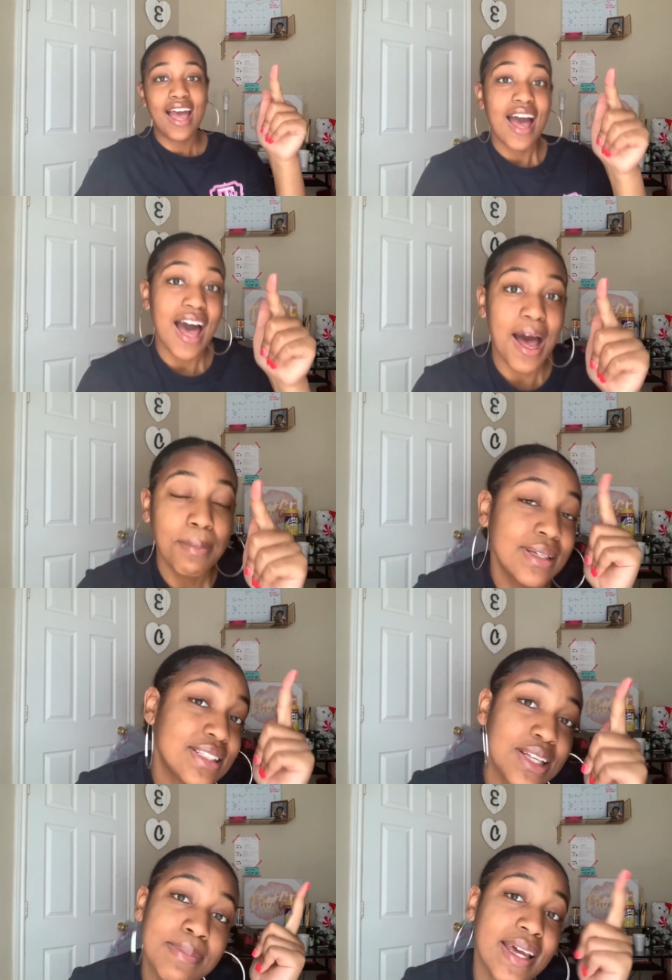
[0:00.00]
I'ma
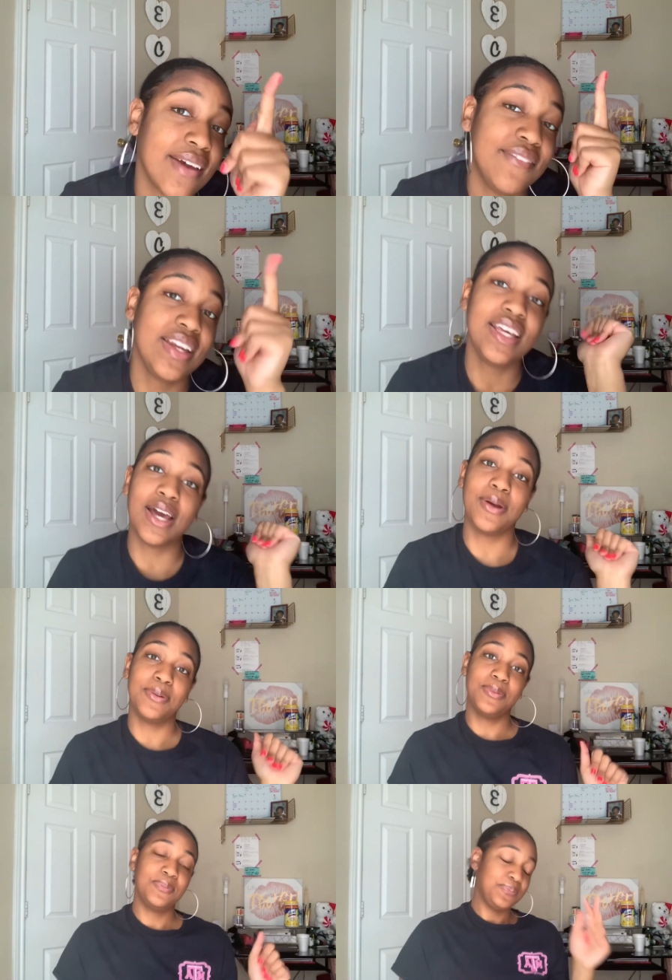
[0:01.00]
still make a video.
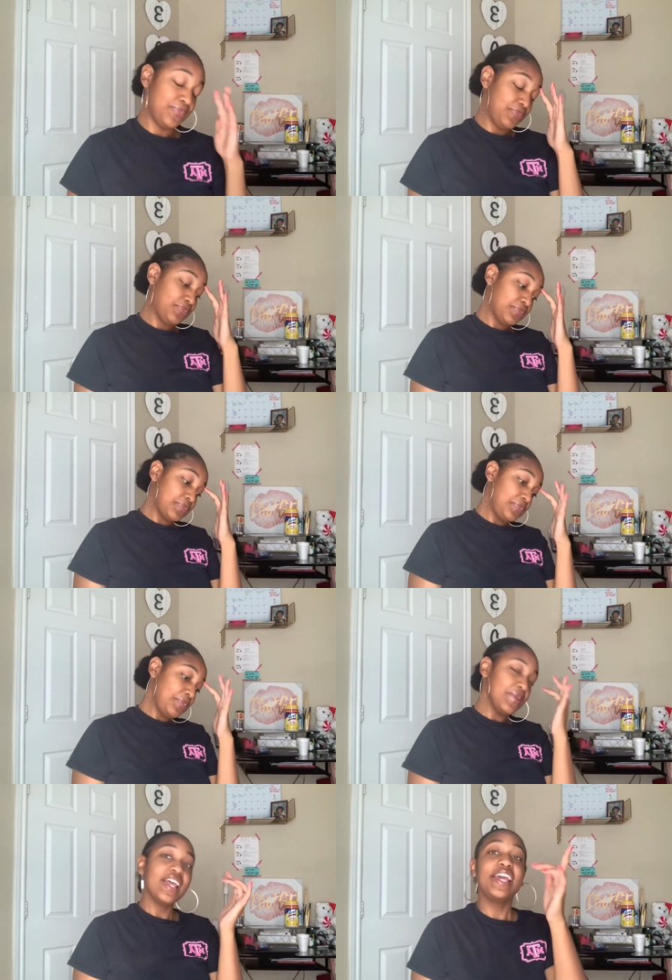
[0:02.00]

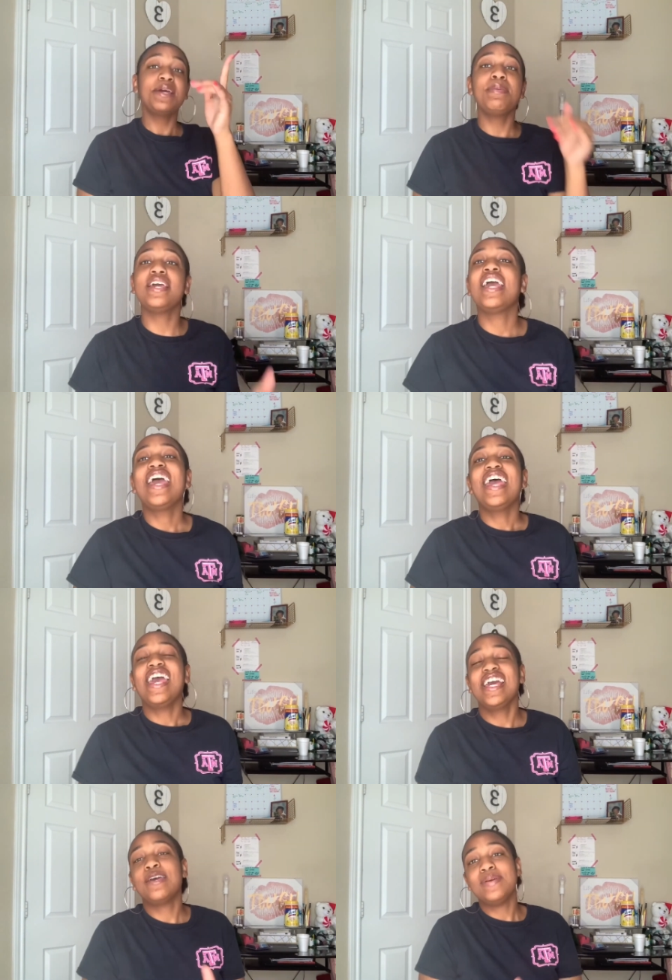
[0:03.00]
It could be
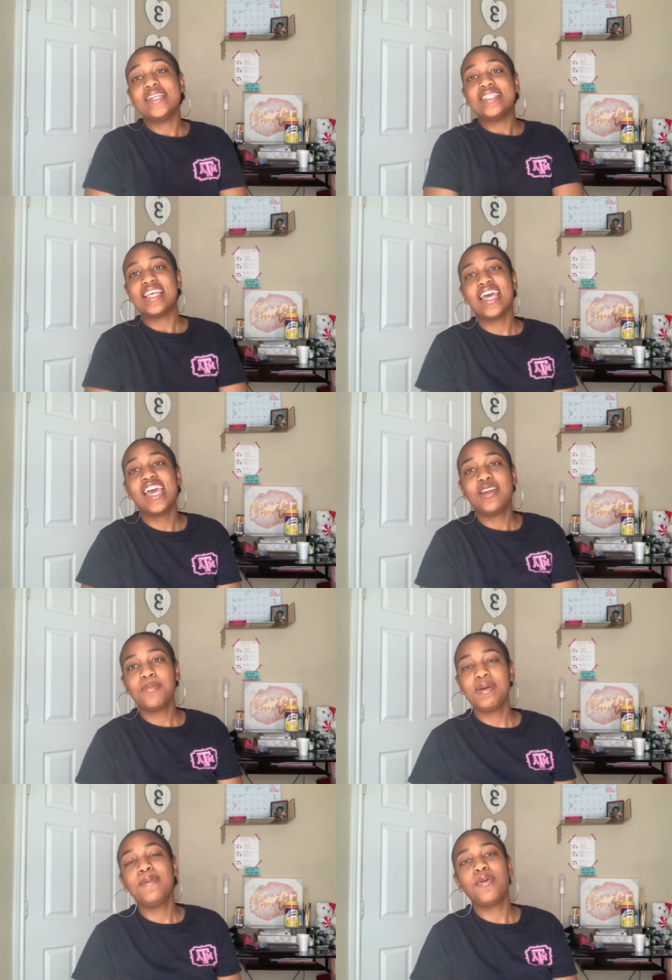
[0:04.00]
it could be 10
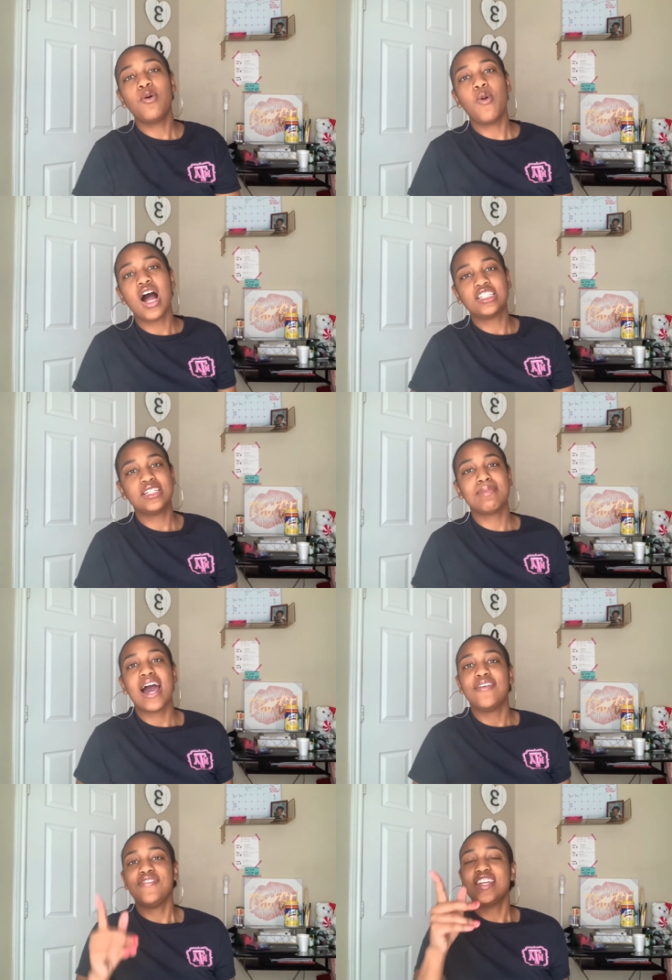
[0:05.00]
people watching
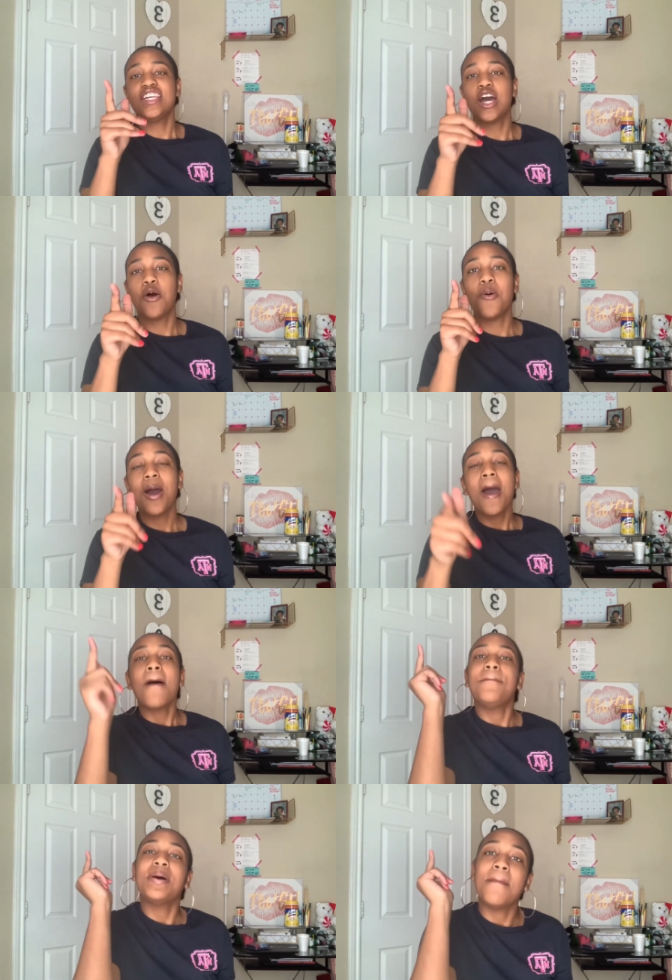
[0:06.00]
my video.
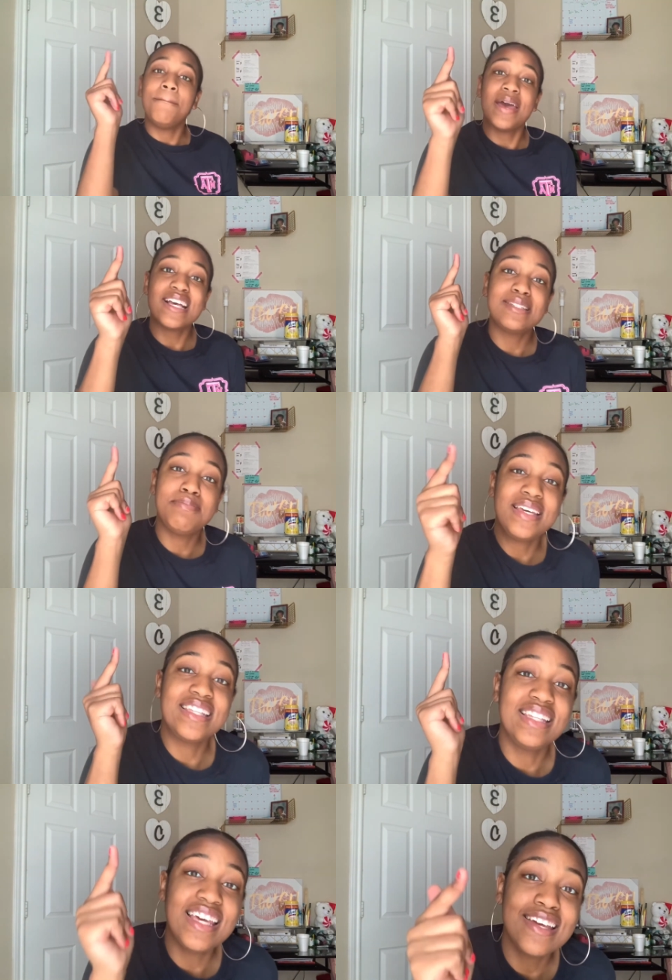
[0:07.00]
But best
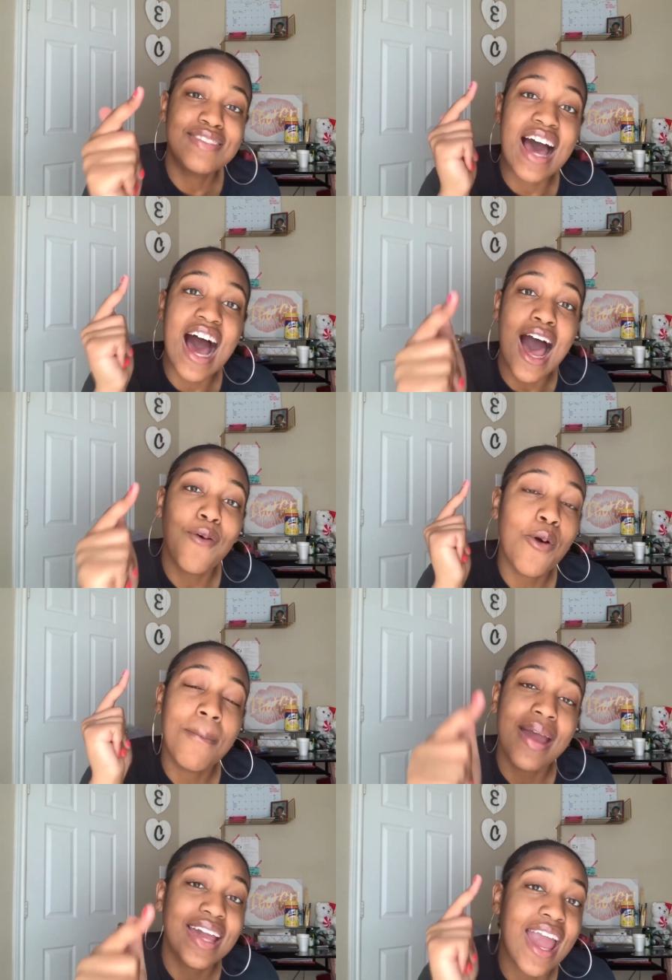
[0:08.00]
believe that I will
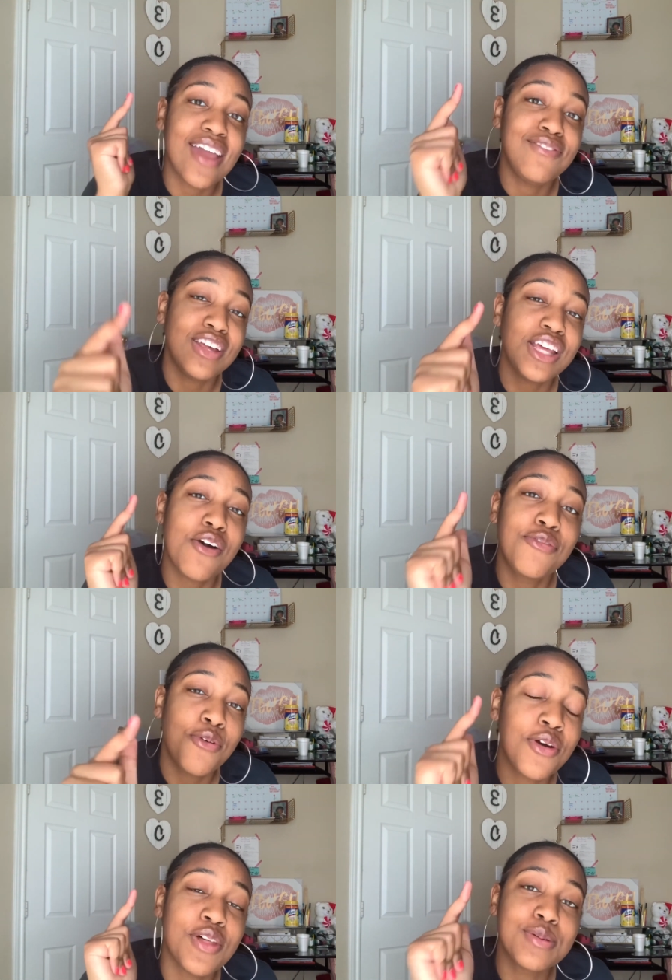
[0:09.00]
make a video
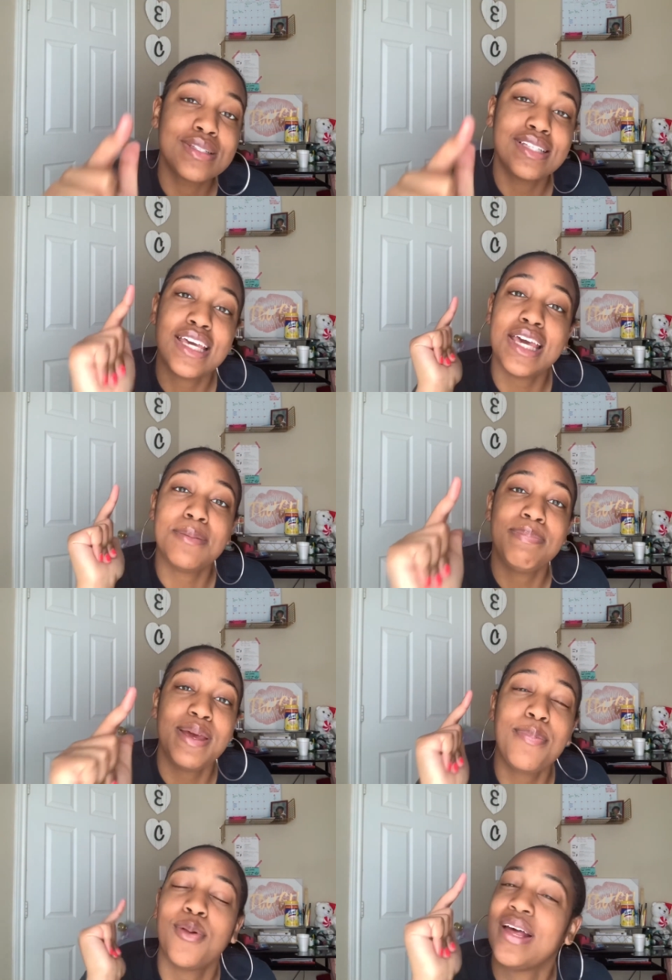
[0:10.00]
for those 10
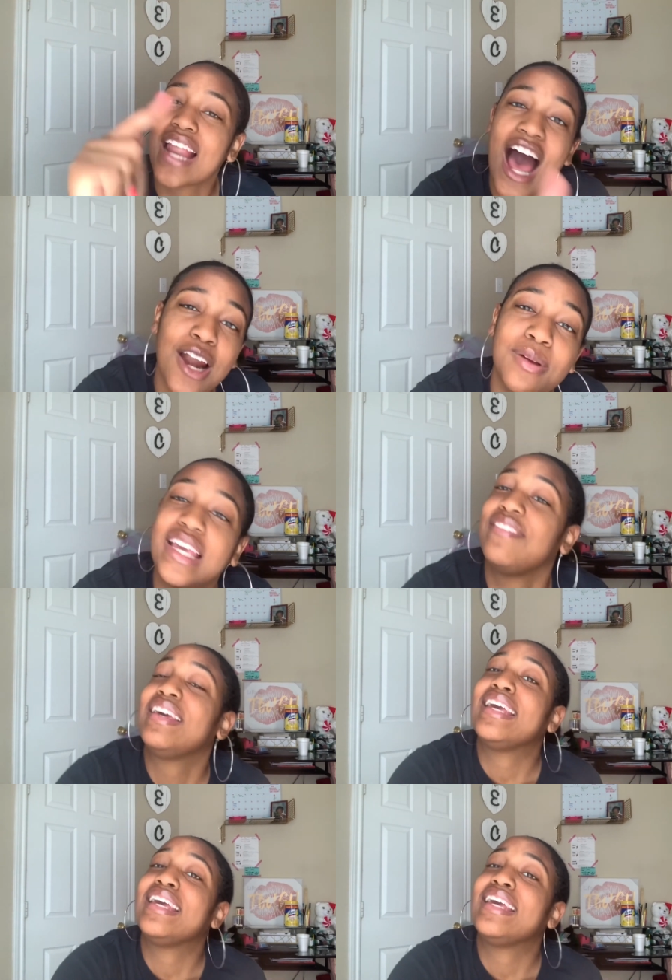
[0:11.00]
people and I don't even